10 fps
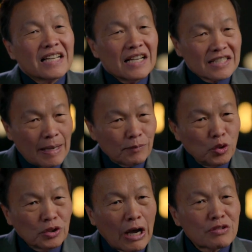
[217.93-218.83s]
Some
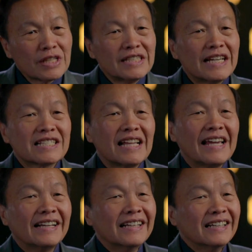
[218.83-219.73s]
2,000 years
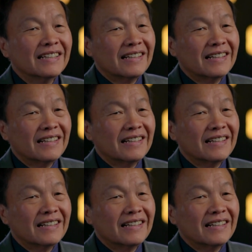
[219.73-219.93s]
later,